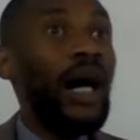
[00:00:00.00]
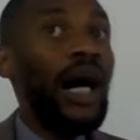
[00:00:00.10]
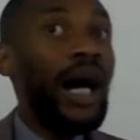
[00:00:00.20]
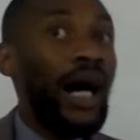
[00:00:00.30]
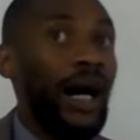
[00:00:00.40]

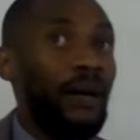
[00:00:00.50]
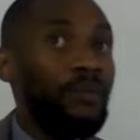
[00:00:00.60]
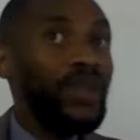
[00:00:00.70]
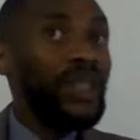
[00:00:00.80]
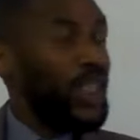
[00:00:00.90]
uh,
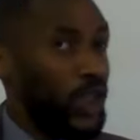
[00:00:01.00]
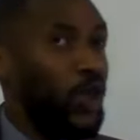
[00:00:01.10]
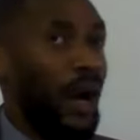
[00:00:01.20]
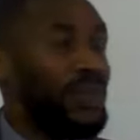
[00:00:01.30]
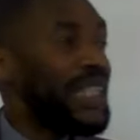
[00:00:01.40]
you
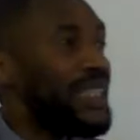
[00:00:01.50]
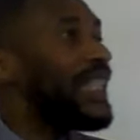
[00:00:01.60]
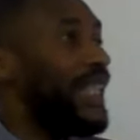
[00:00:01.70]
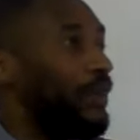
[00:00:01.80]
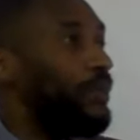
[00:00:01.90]
know, I'm
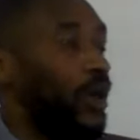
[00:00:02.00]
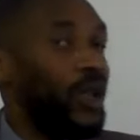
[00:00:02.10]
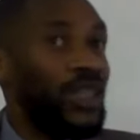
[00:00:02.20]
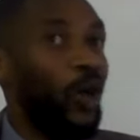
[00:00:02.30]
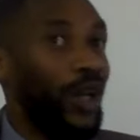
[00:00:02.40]
sitting here
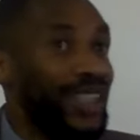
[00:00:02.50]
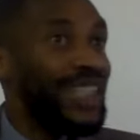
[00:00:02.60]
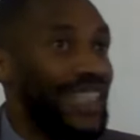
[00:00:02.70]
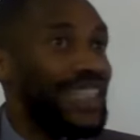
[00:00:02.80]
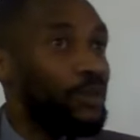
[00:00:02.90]
because God
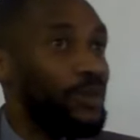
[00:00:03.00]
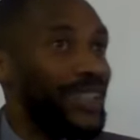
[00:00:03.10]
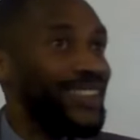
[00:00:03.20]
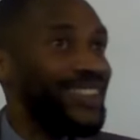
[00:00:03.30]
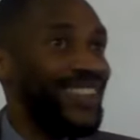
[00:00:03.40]
did this for
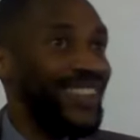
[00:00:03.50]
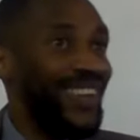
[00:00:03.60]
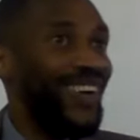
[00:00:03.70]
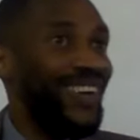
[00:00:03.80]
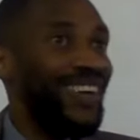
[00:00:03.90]
me, you
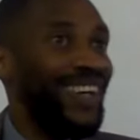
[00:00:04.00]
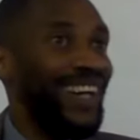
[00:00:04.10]
know,